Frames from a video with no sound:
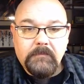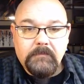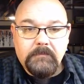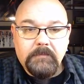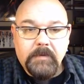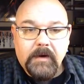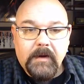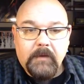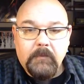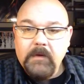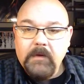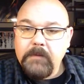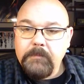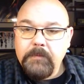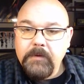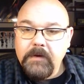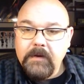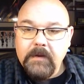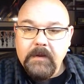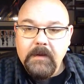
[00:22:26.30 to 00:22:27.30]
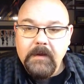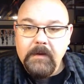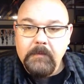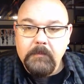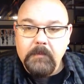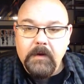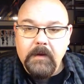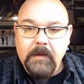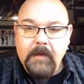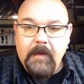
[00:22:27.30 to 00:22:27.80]
but I want to put a
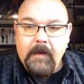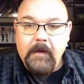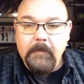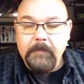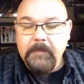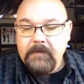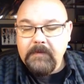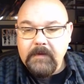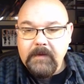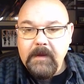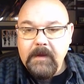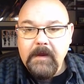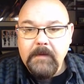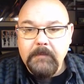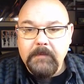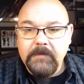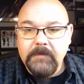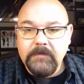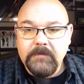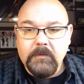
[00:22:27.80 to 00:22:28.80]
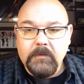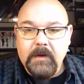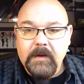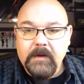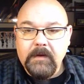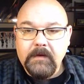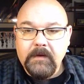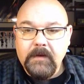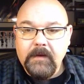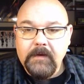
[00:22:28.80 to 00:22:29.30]
camera up at the cabin so I
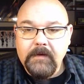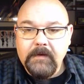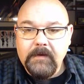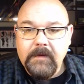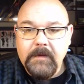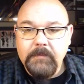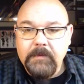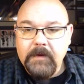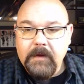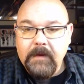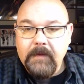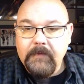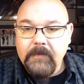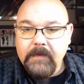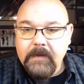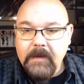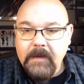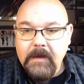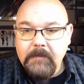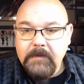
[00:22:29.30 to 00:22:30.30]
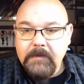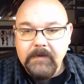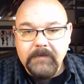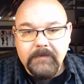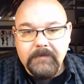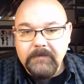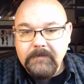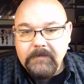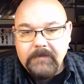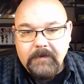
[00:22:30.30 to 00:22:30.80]
can kind of keep an eye on the cabin,
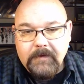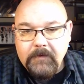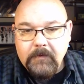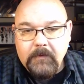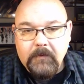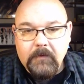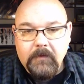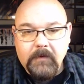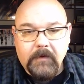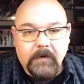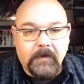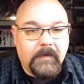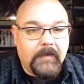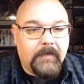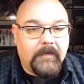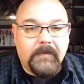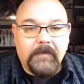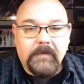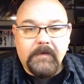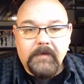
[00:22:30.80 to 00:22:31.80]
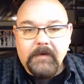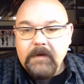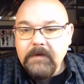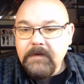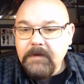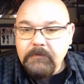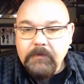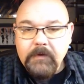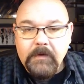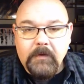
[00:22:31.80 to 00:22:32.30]
or a
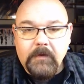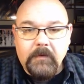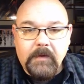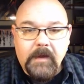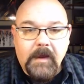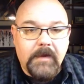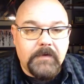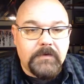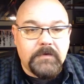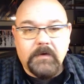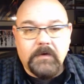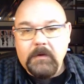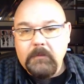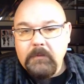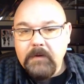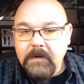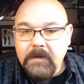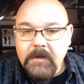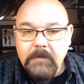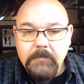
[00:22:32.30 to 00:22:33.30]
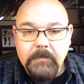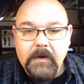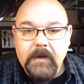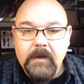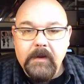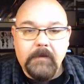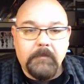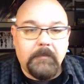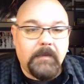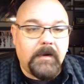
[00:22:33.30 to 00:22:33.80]
different location, or I want to keep an
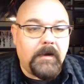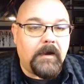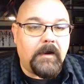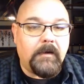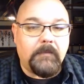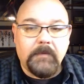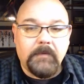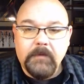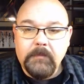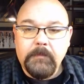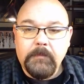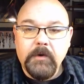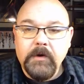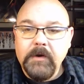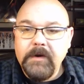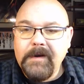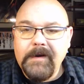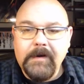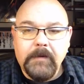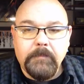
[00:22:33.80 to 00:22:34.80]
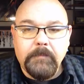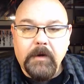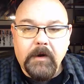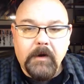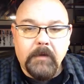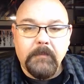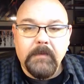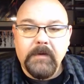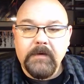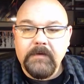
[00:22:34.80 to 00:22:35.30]
eye on mom, or put it in an
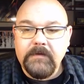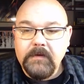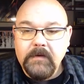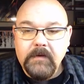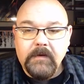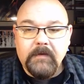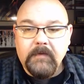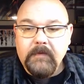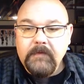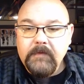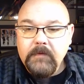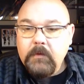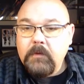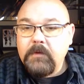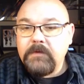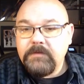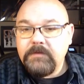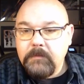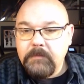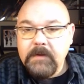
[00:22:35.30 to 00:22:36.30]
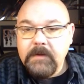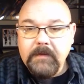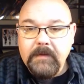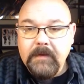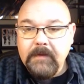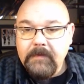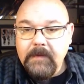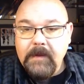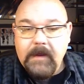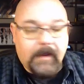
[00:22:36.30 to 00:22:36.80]
apartment or something
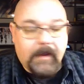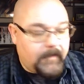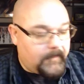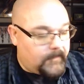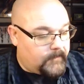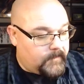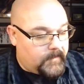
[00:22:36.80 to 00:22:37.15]
like that.